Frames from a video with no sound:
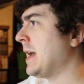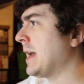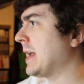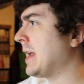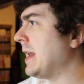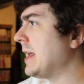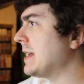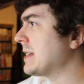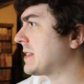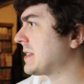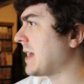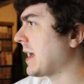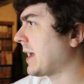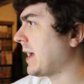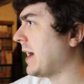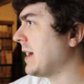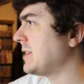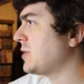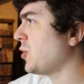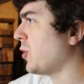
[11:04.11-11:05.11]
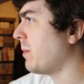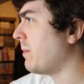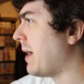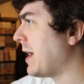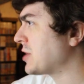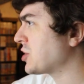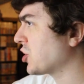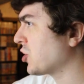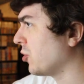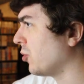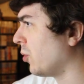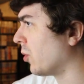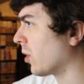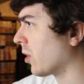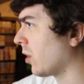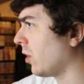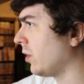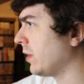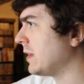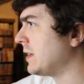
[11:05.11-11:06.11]
Getting a Sekai to a magical
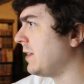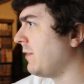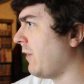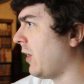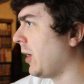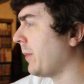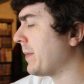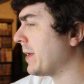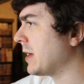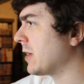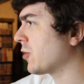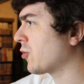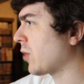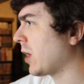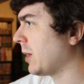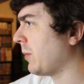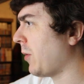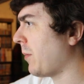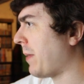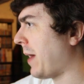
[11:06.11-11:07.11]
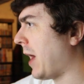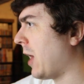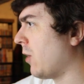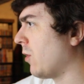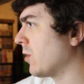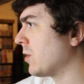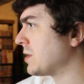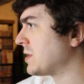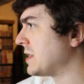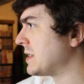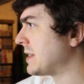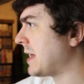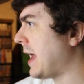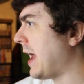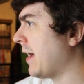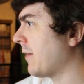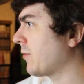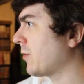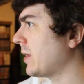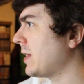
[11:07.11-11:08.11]
world and developing incredible powers is
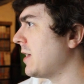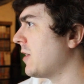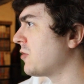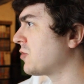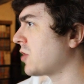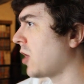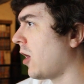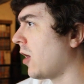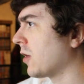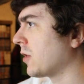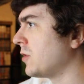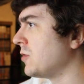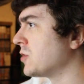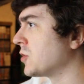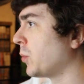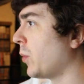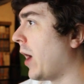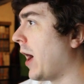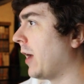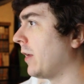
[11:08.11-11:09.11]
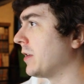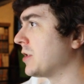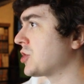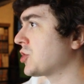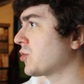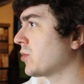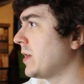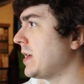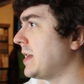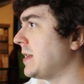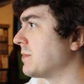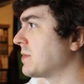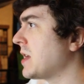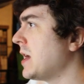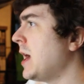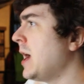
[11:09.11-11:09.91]
every otaku's wildest dreams,